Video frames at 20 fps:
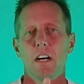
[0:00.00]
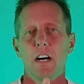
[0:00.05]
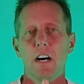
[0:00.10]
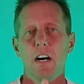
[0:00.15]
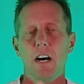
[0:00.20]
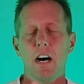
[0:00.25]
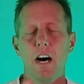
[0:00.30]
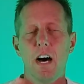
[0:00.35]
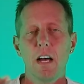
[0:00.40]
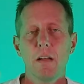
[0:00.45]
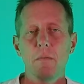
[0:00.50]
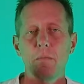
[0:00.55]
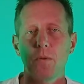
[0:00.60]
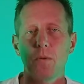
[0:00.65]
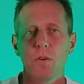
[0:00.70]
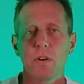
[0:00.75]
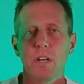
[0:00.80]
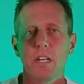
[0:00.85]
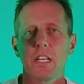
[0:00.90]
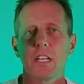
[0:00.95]

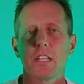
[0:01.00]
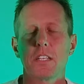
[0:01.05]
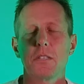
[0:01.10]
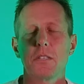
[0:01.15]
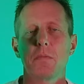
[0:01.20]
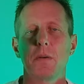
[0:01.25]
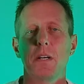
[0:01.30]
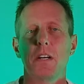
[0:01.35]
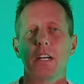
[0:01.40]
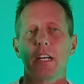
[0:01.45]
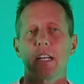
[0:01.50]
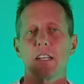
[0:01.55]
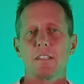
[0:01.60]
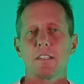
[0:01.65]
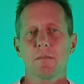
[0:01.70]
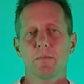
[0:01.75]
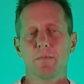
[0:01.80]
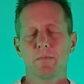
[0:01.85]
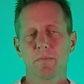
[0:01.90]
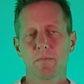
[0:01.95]
onboarding
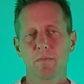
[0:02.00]
experience.